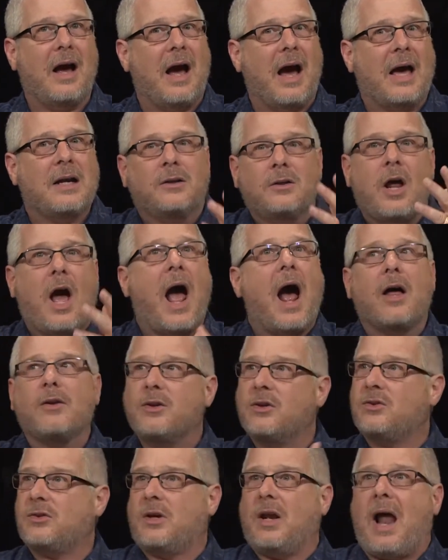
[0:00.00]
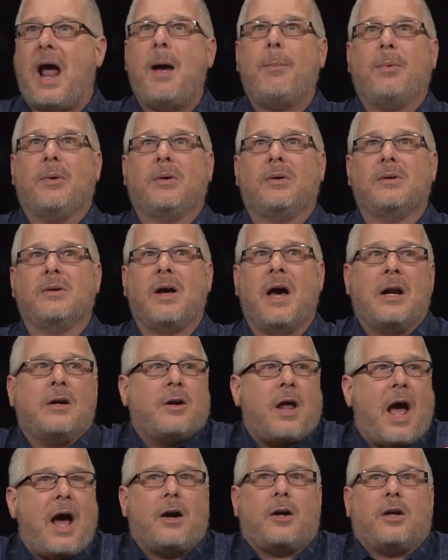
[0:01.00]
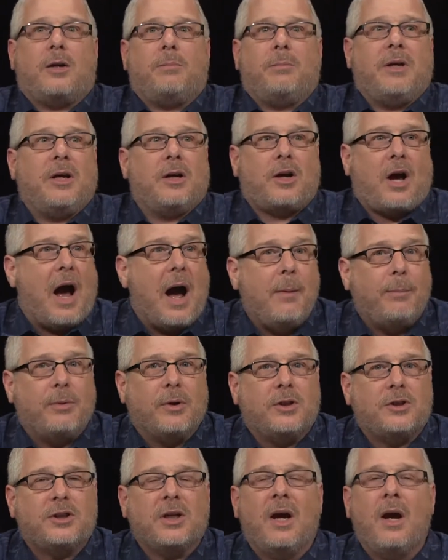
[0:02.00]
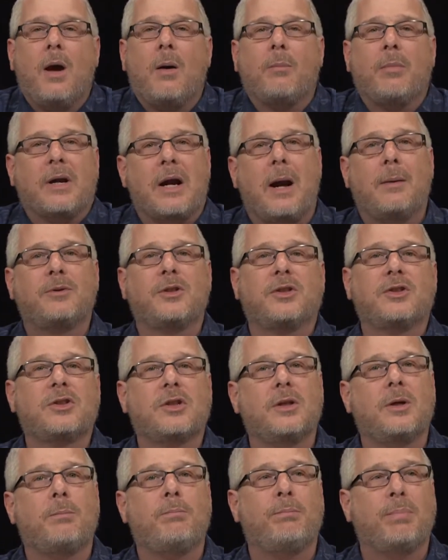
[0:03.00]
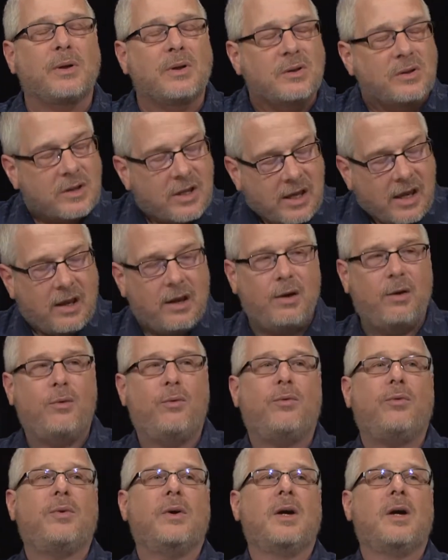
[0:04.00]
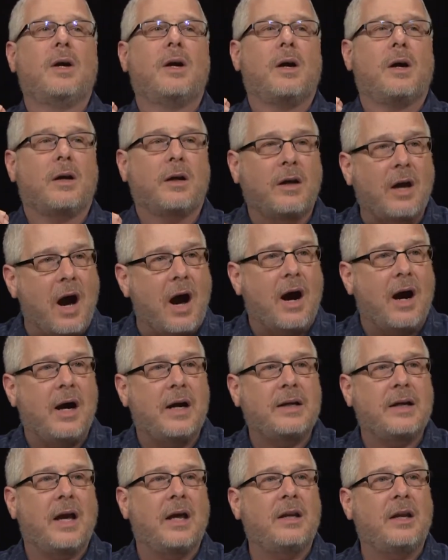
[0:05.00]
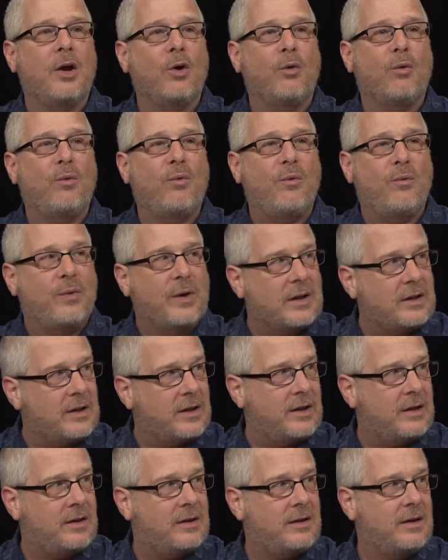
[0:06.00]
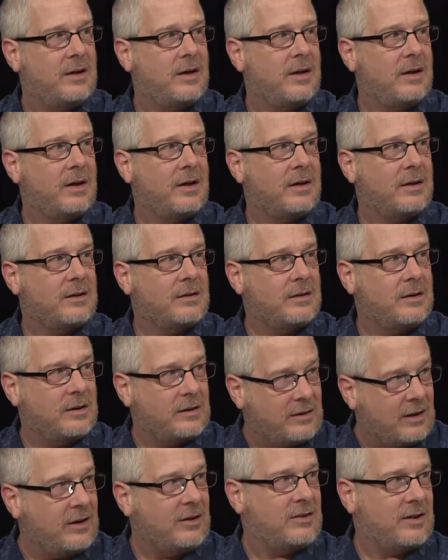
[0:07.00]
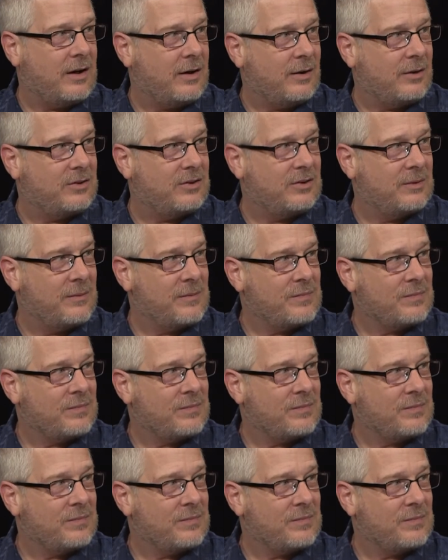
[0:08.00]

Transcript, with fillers: I don't know how this could happen. I don't know how it could yeah. be accomplished, but I'm just going to believe God and he'll fill in the details. Yeah.